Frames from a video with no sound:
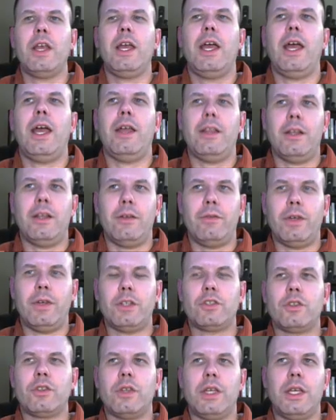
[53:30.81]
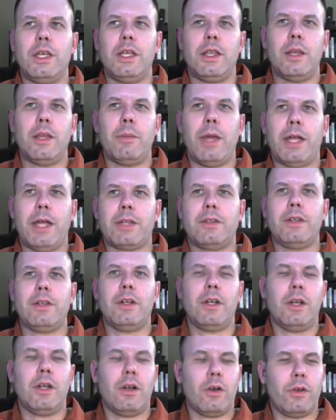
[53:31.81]
and then eventually the
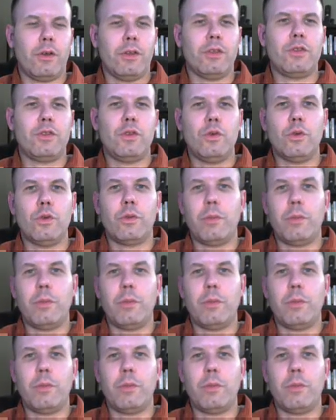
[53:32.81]
bacteria or the tooth